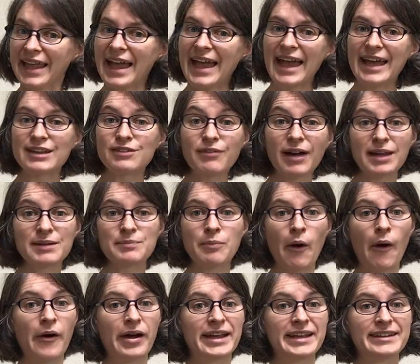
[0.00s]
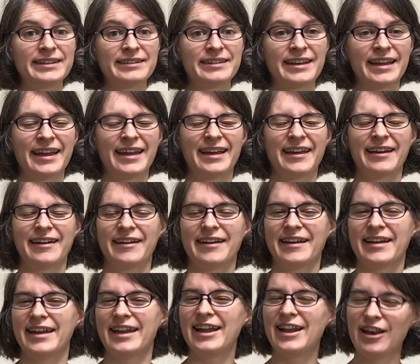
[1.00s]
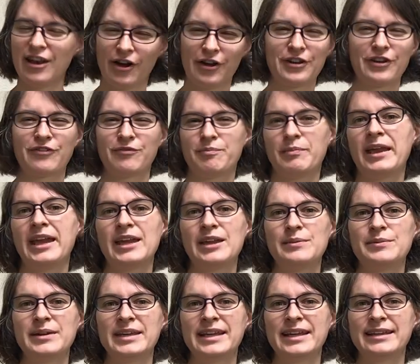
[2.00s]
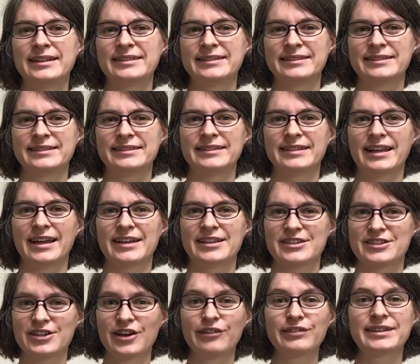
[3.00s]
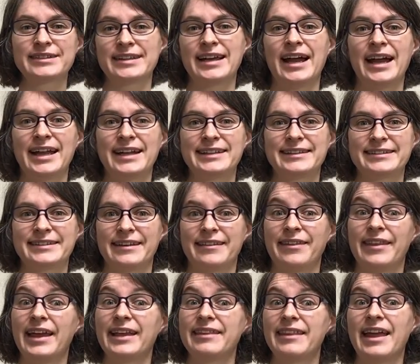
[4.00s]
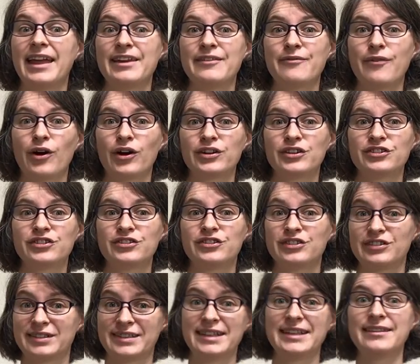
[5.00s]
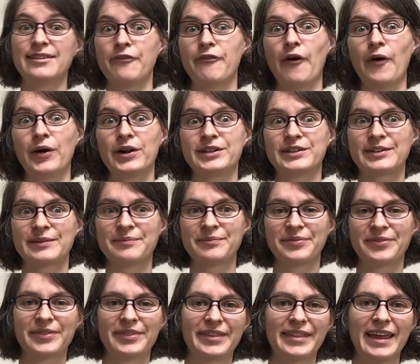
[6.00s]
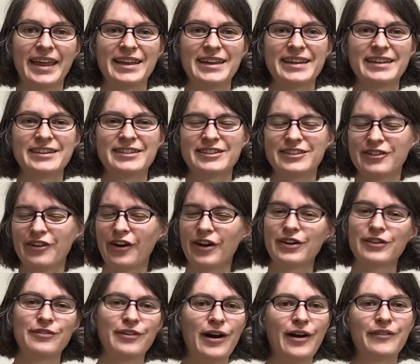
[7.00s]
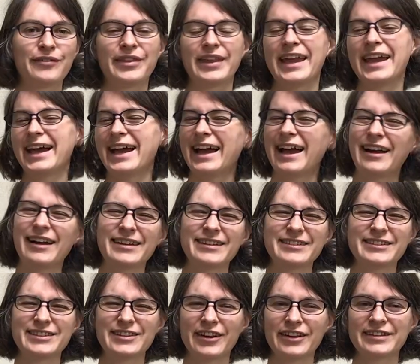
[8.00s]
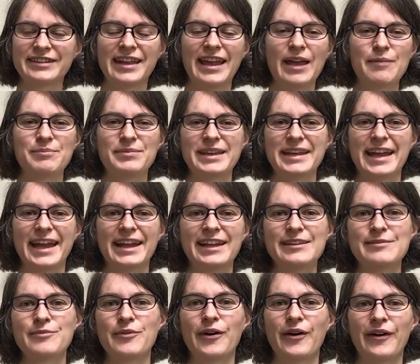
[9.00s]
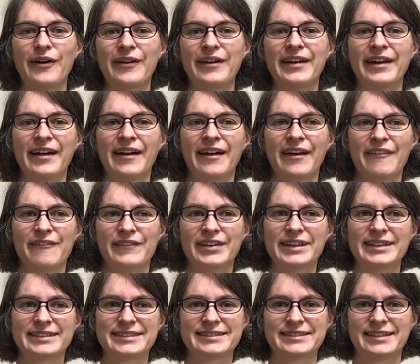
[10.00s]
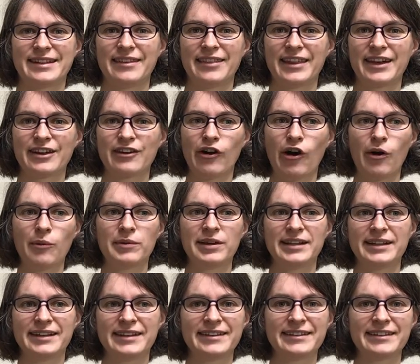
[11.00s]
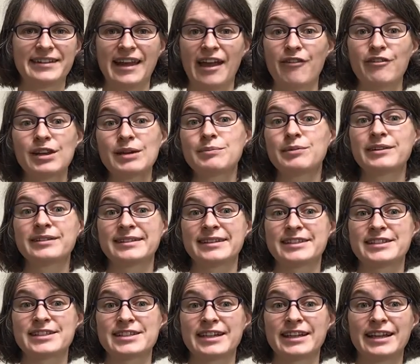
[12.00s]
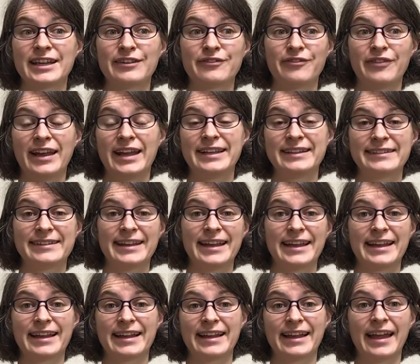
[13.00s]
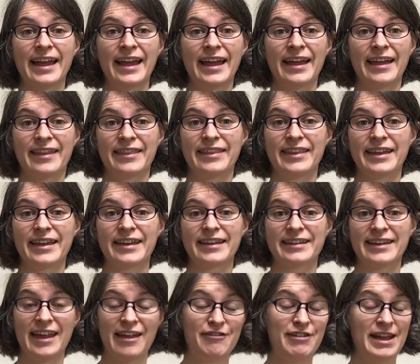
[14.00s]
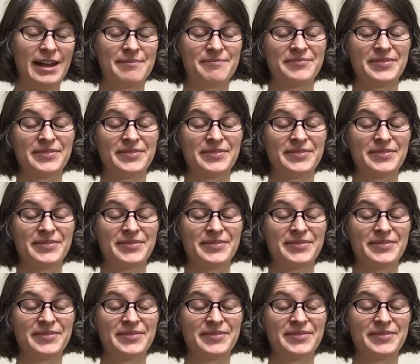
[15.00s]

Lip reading: At one point, a lot of babies show signs that they want to see the world. They turn around, they are not happy anymore with the common carrying position facing the carrier.